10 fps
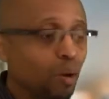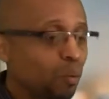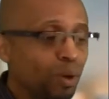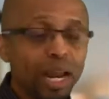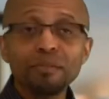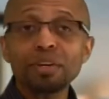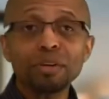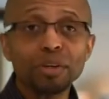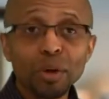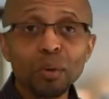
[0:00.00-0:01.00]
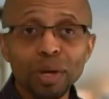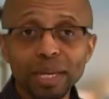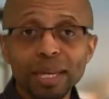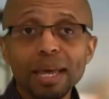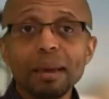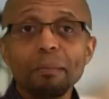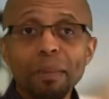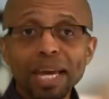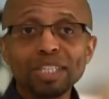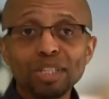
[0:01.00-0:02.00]
whatever you're doing,
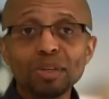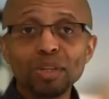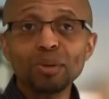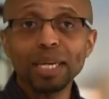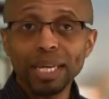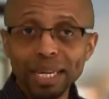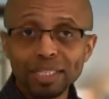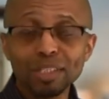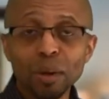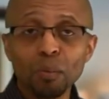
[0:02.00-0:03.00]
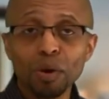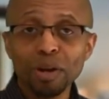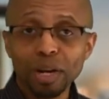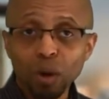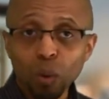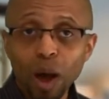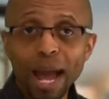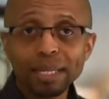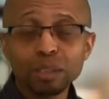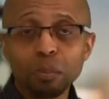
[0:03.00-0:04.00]
make sure you can get somewhere in a
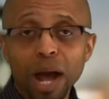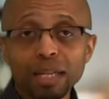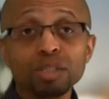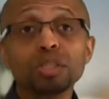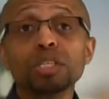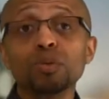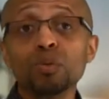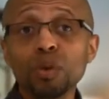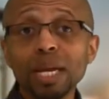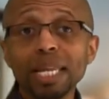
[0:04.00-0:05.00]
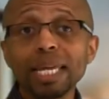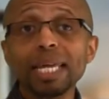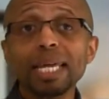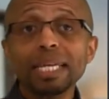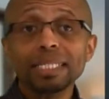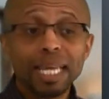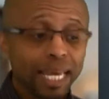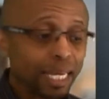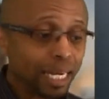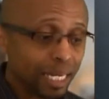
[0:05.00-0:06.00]
quiet spot so you can really
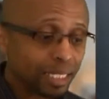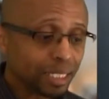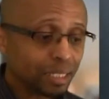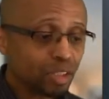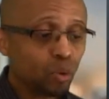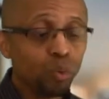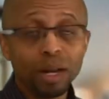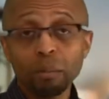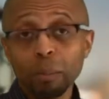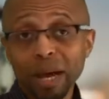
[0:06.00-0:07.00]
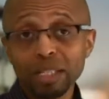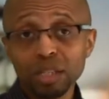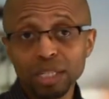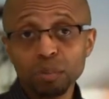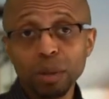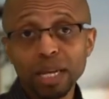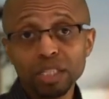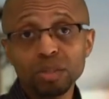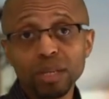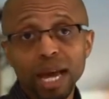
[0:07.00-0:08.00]
take a listen to what I'm about to explain
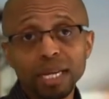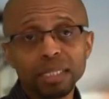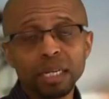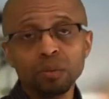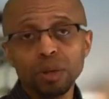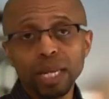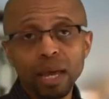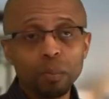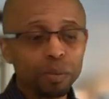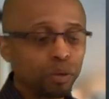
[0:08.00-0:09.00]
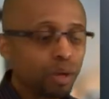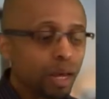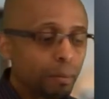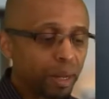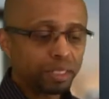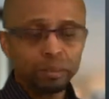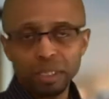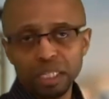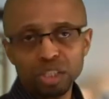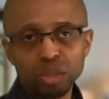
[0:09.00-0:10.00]
to you guys. That can really help you make some
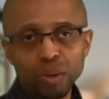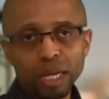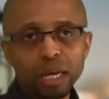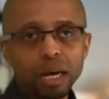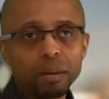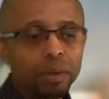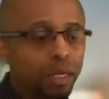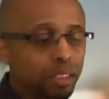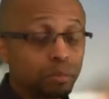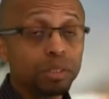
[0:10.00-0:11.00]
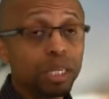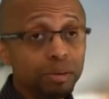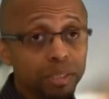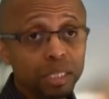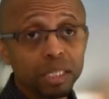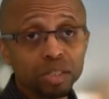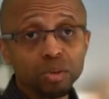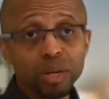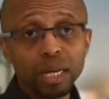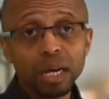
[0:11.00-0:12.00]
additional income, some serious
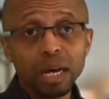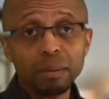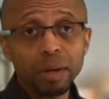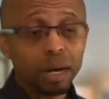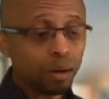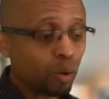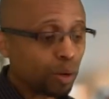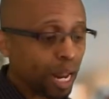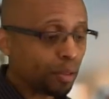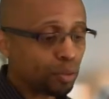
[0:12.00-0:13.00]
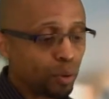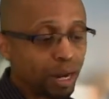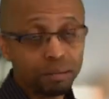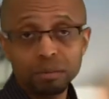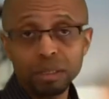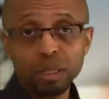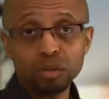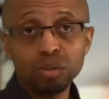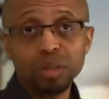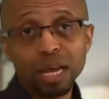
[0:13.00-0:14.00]
additional income going out throughout
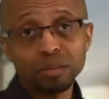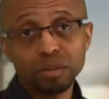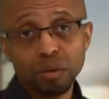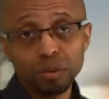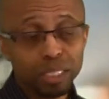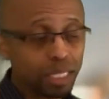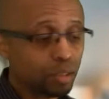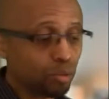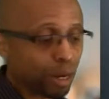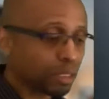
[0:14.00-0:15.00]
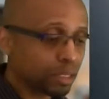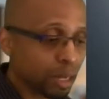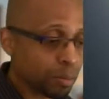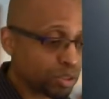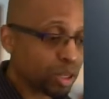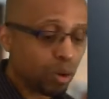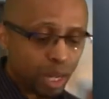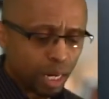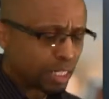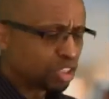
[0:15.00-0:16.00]
2013 throughout the summer. So
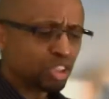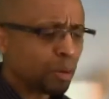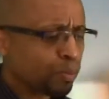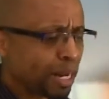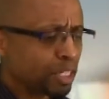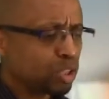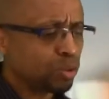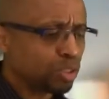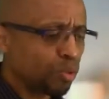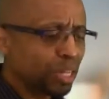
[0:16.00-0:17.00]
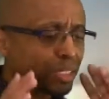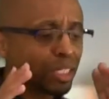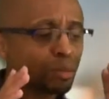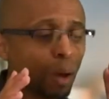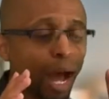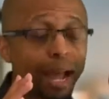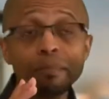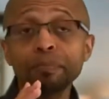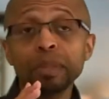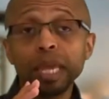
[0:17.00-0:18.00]
let's just jump right into it. So this is my
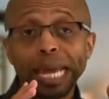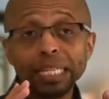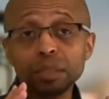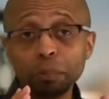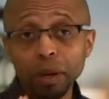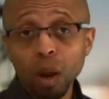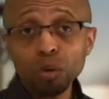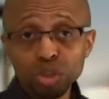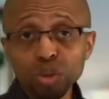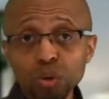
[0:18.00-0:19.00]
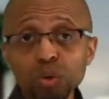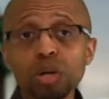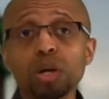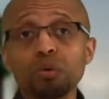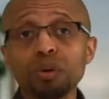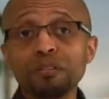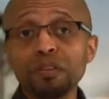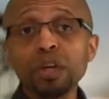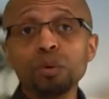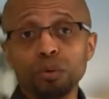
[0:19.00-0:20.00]
Xplocial
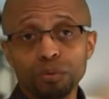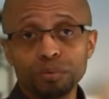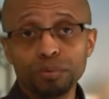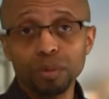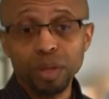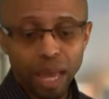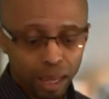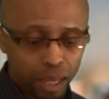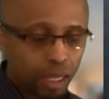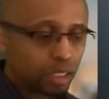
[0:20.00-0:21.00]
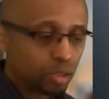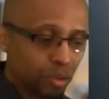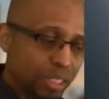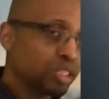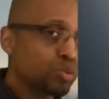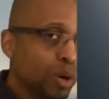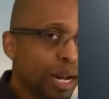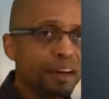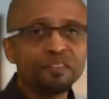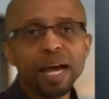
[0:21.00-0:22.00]
review. Okay, so this is what
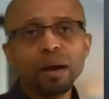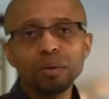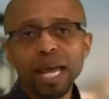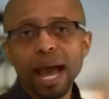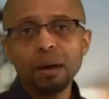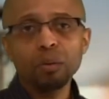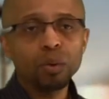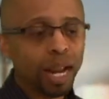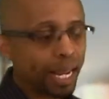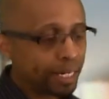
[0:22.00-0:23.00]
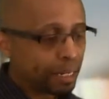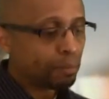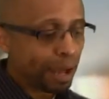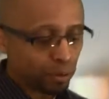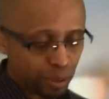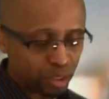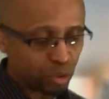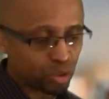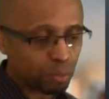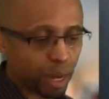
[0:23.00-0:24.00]
I found out when I did my
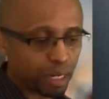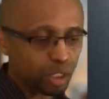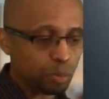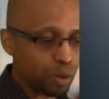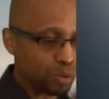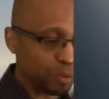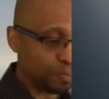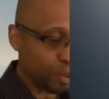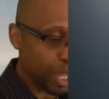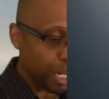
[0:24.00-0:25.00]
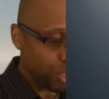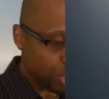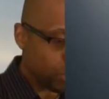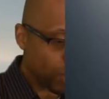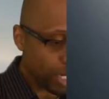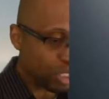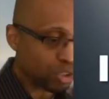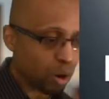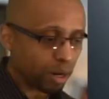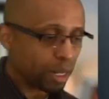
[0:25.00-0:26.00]
research about Xplocial. Okay, so let's go ahead and get
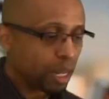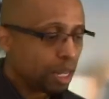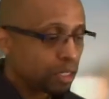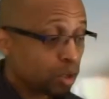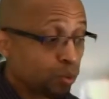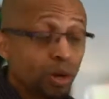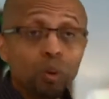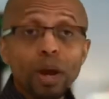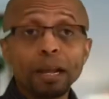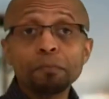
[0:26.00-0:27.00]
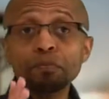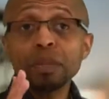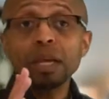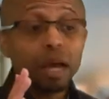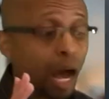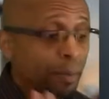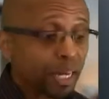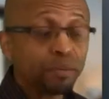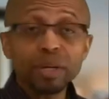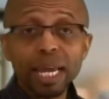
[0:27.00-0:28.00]
started. So real quick, I'm gonna
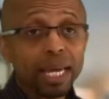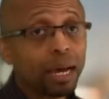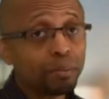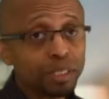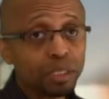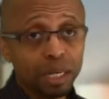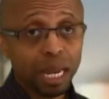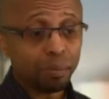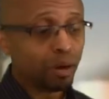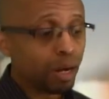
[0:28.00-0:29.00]
give you an income disclaimer.